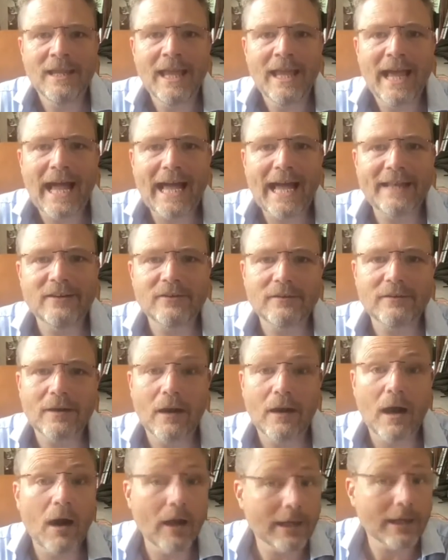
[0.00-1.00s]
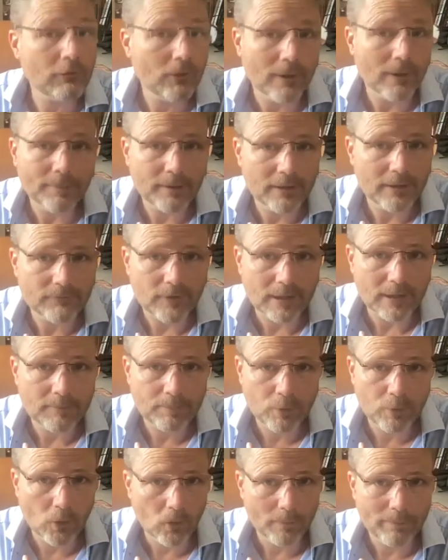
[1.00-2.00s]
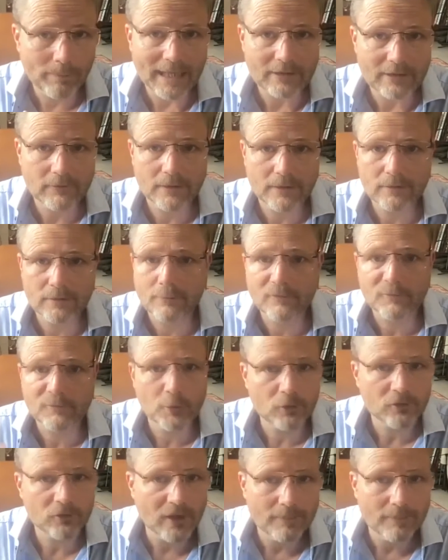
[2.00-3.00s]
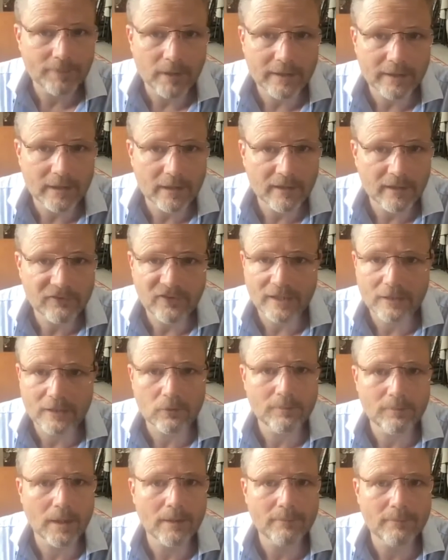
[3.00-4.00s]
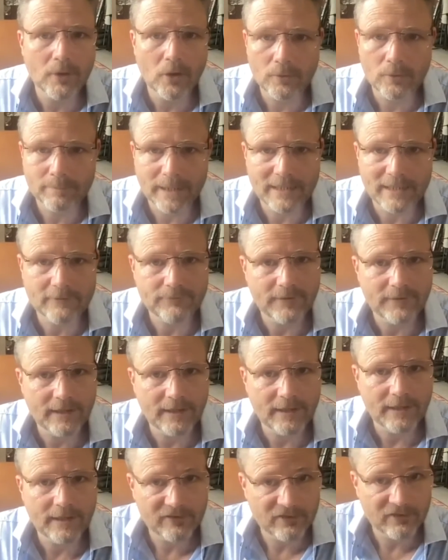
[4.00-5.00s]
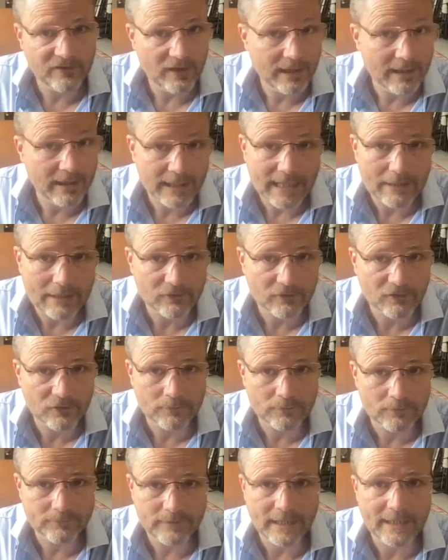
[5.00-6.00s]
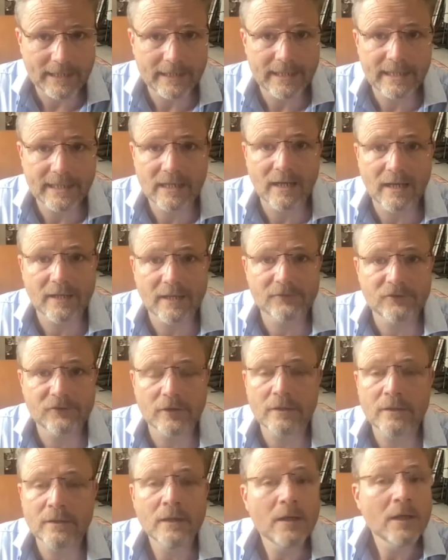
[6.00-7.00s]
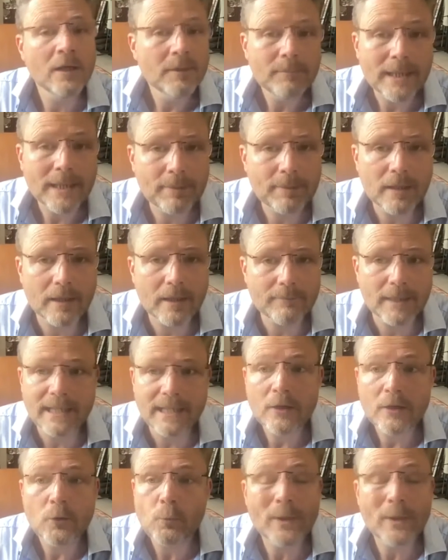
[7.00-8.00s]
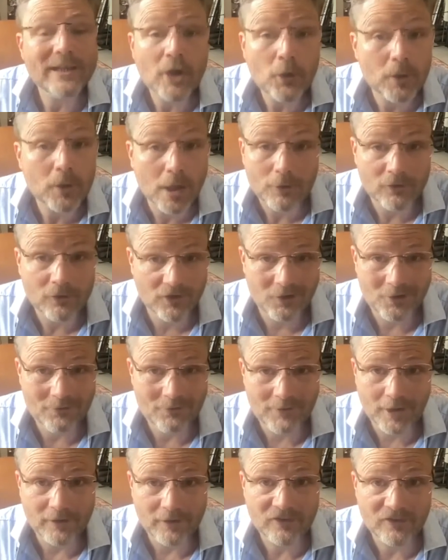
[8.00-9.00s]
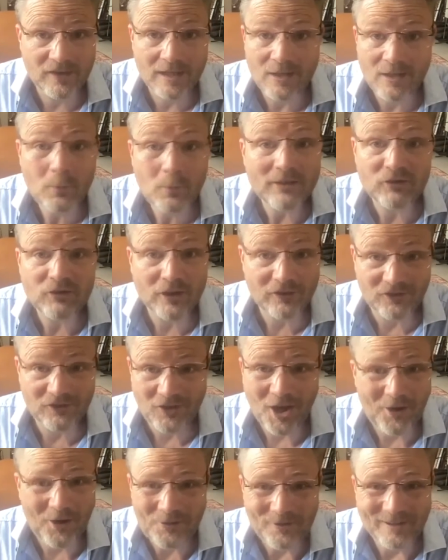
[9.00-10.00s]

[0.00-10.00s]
And I grew up in a very poor background. I was brought up by a single mum on benefits in a council flat in London. People like me, we don't go to university. We just don't,